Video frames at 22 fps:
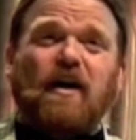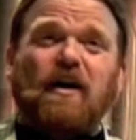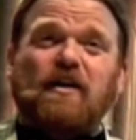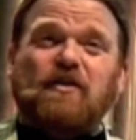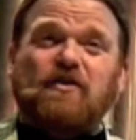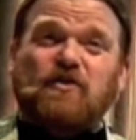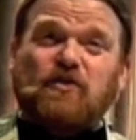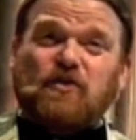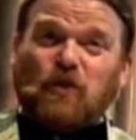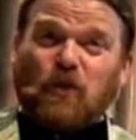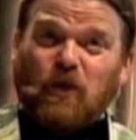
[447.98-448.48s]

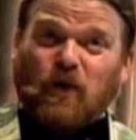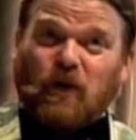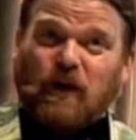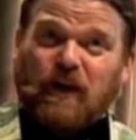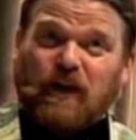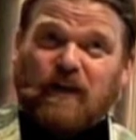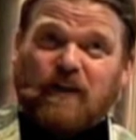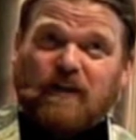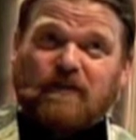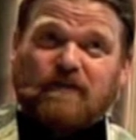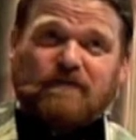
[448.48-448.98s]
A
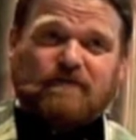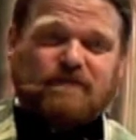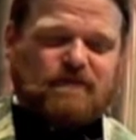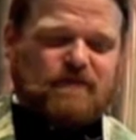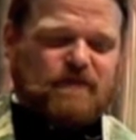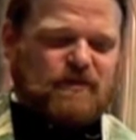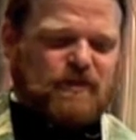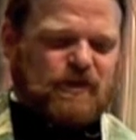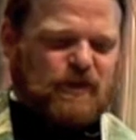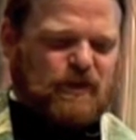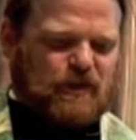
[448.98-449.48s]
story
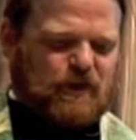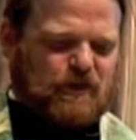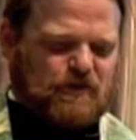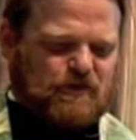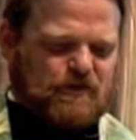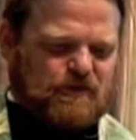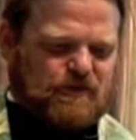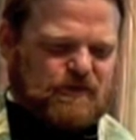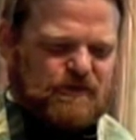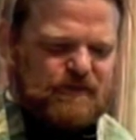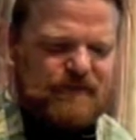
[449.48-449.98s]
to
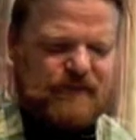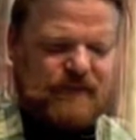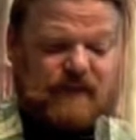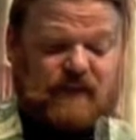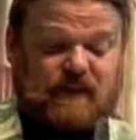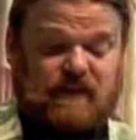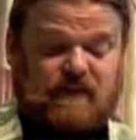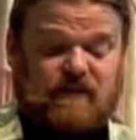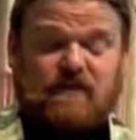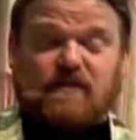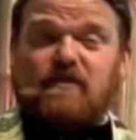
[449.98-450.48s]
close. In
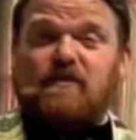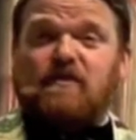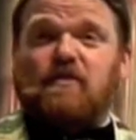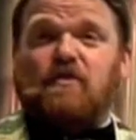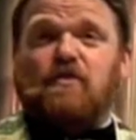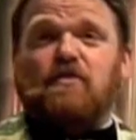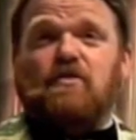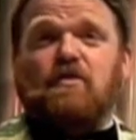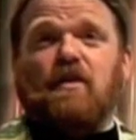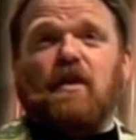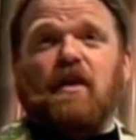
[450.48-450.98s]

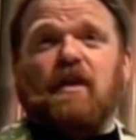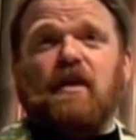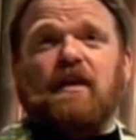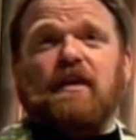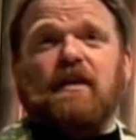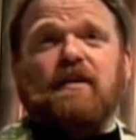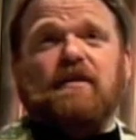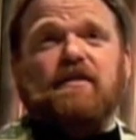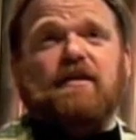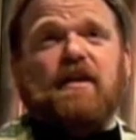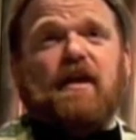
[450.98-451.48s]
these
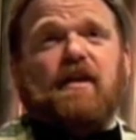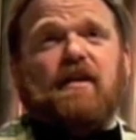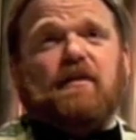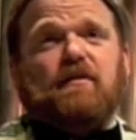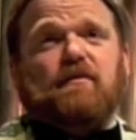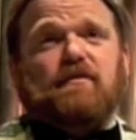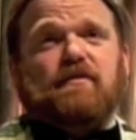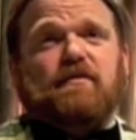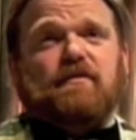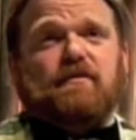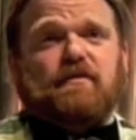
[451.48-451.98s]
trying
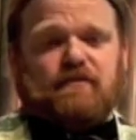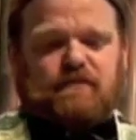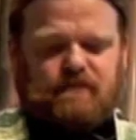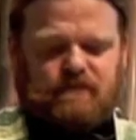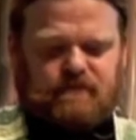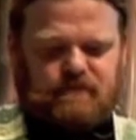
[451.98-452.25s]
times,